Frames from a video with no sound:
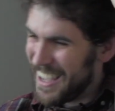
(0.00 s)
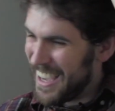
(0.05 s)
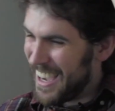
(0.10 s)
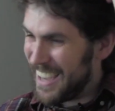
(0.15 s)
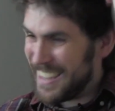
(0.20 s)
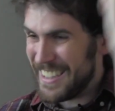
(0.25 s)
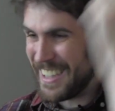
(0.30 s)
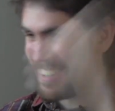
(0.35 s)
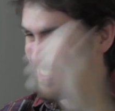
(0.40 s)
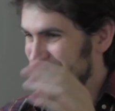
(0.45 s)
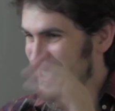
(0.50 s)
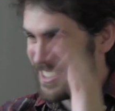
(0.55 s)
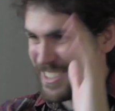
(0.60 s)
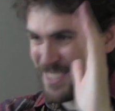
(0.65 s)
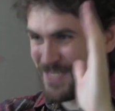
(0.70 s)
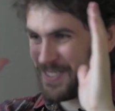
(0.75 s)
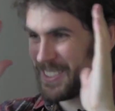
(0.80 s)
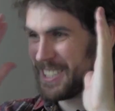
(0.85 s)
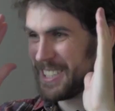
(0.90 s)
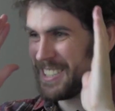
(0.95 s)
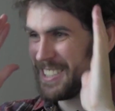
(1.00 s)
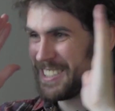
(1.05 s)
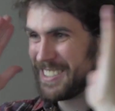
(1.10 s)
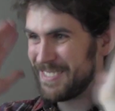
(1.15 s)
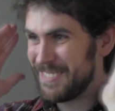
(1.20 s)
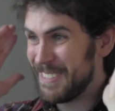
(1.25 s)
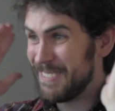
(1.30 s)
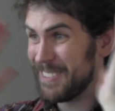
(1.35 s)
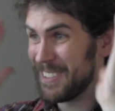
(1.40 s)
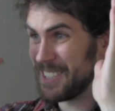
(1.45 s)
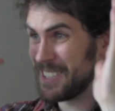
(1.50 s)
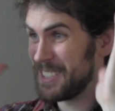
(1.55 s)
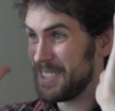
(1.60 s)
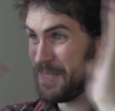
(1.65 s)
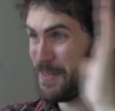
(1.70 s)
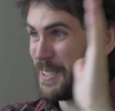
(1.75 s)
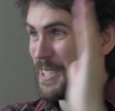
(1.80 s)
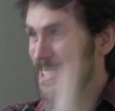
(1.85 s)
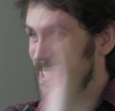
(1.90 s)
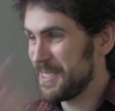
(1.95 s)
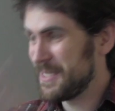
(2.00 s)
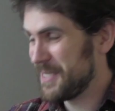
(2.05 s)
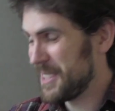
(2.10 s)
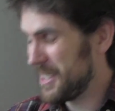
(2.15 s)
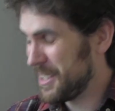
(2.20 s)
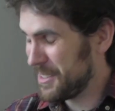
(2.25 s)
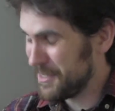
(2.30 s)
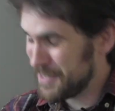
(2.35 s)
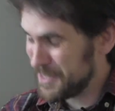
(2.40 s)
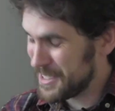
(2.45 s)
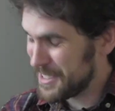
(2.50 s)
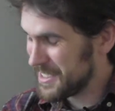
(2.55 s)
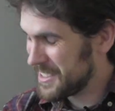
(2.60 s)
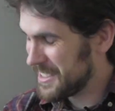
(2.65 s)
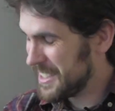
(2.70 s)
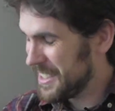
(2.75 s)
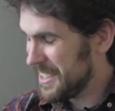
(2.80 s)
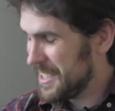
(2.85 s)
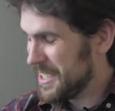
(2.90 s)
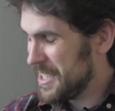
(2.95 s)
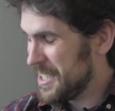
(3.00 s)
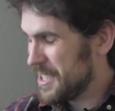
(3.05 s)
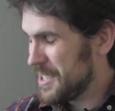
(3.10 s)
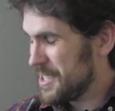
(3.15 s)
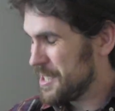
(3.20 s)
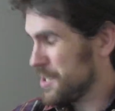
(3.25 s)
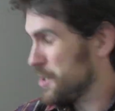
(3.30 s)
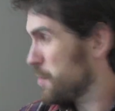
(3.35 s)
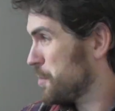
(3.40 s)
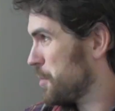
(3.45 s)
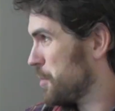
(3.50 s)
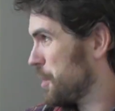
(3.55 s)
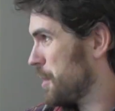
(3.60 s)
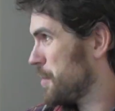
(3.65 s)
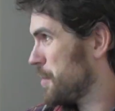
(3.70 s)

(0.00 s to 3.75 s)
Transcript: And that was just because we wanted to build something that was super